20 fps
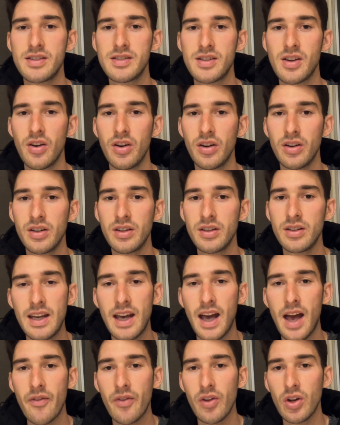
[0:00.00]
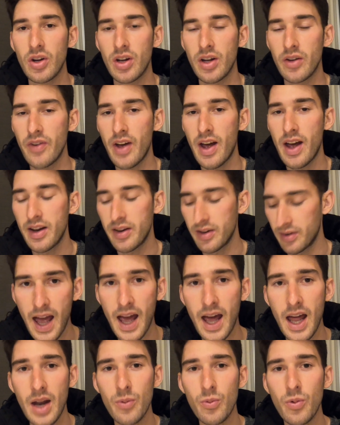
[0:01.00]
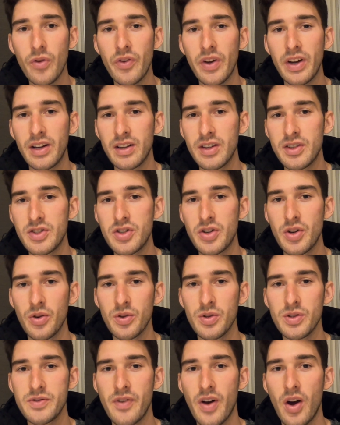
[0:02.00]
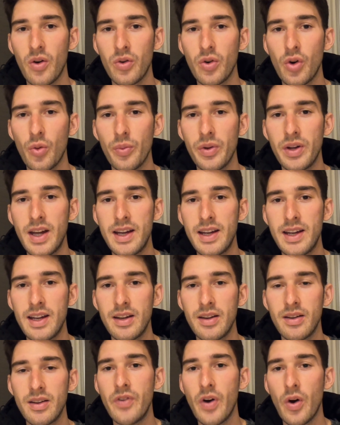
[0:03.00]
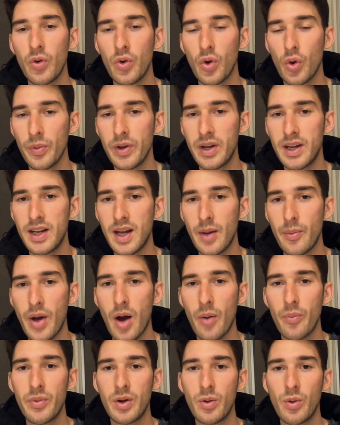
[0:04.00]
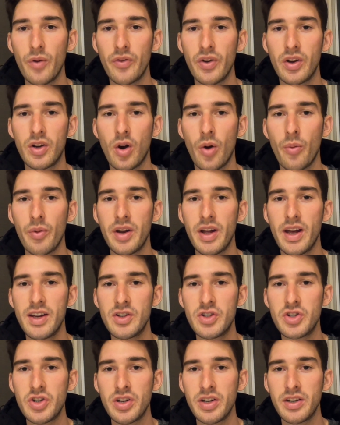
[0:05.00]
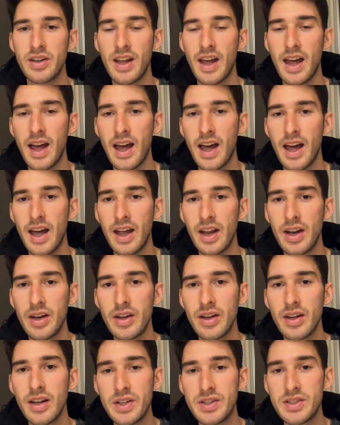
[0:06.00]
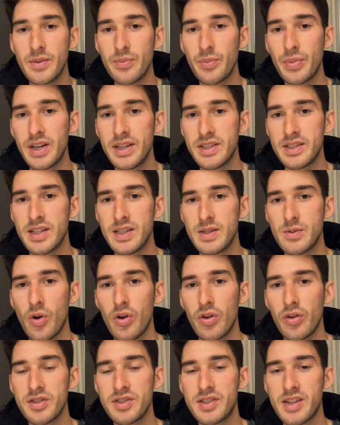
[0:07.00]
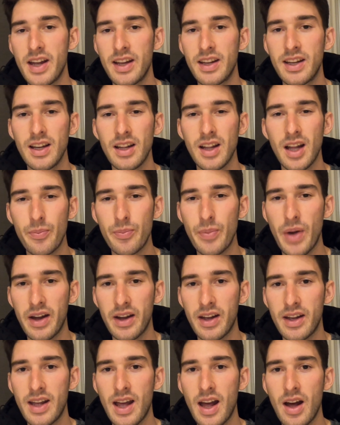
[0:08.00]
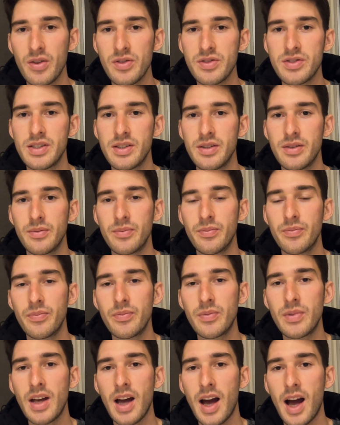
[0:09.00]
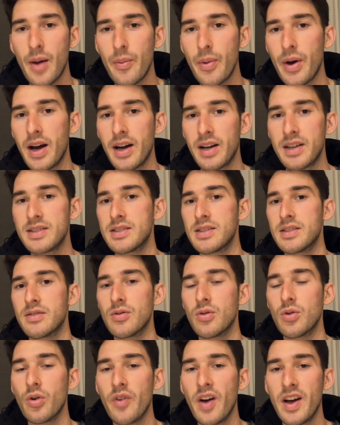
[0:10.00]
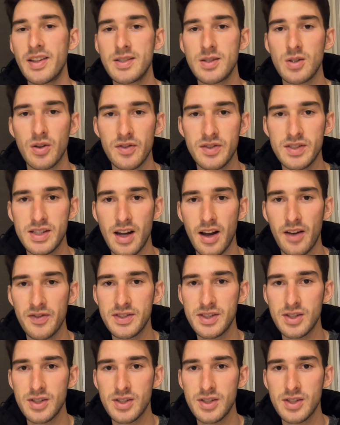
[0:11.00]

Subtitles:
So yeah, have a look at that. And with English skills, they'll normally end up helping you with accommodation and bits and pieces while you're staying here, like bank accounts and car parks and all that sort of stuff.